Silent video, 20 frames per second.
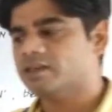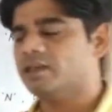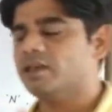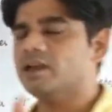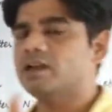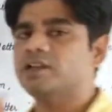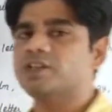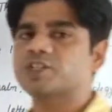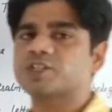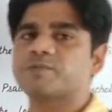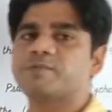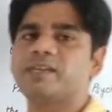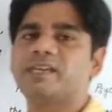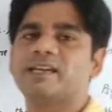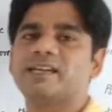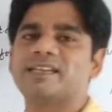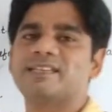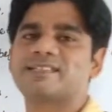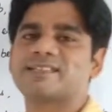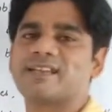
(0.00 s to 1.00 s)
English being
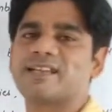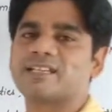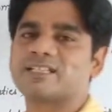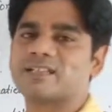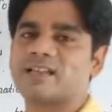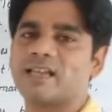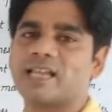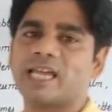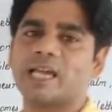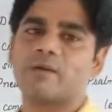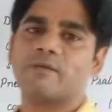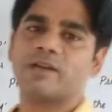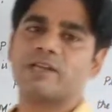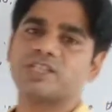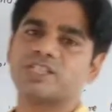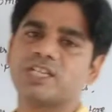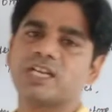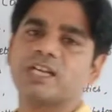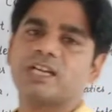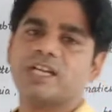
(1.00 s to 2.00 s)
an international
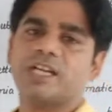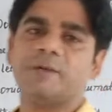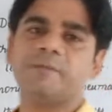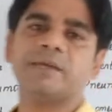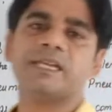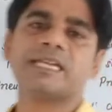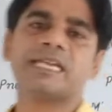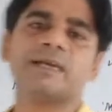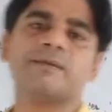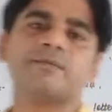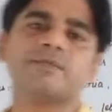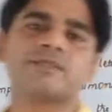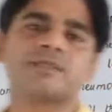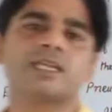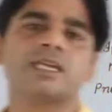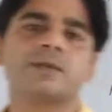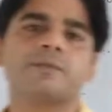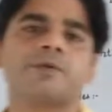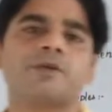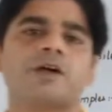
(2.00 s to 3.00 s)
language, it becomes
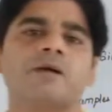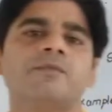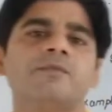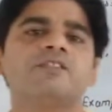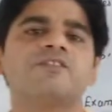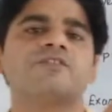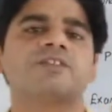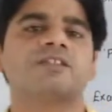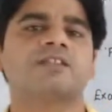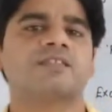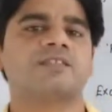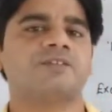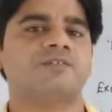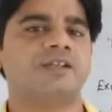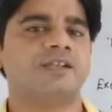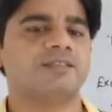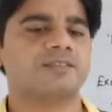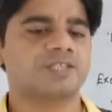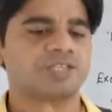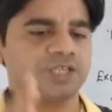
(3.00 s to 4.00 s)
problems for the
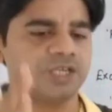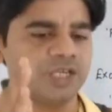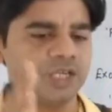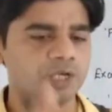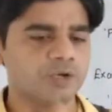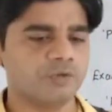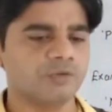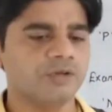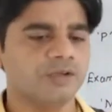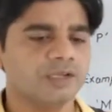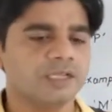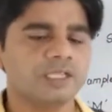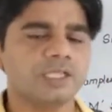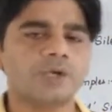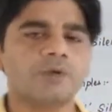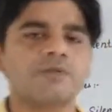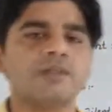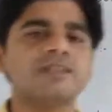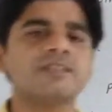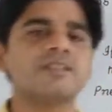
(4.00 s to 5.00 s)
students to know
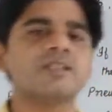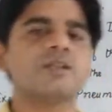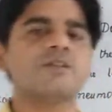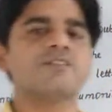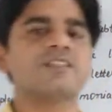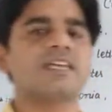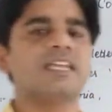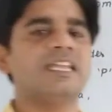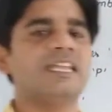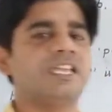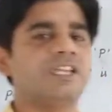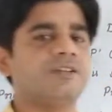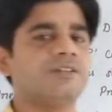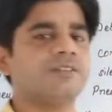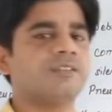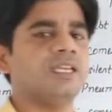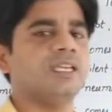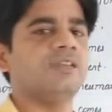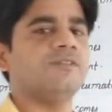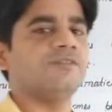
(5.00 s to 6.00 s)
the reason of silent
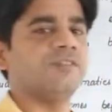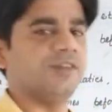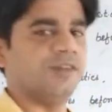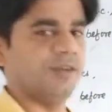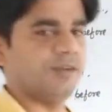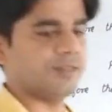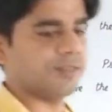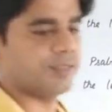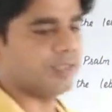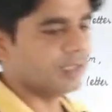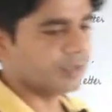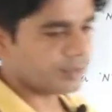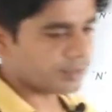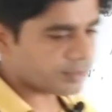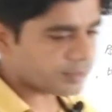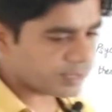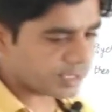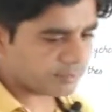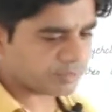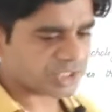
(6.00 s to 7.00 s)
letters in words.
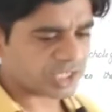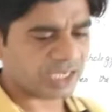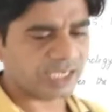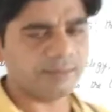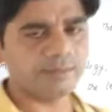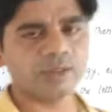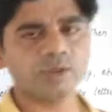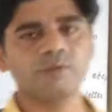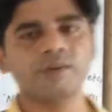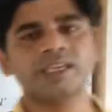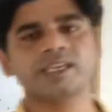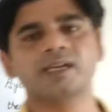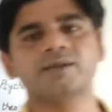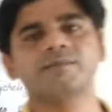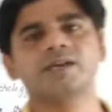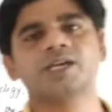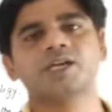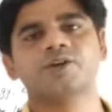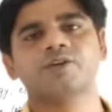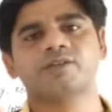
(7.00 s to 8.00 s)
Sometimes we come
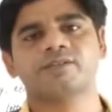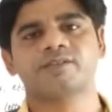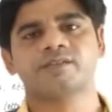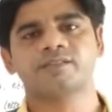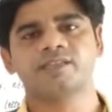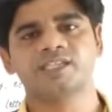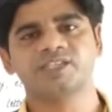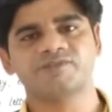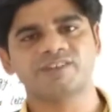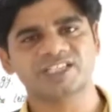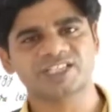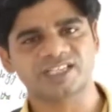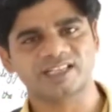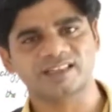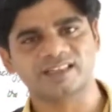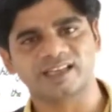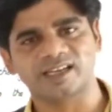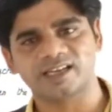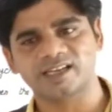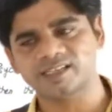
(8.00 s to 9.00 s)
across a situation
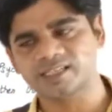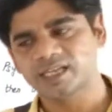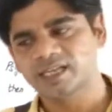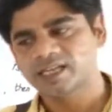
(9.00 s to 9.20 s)
that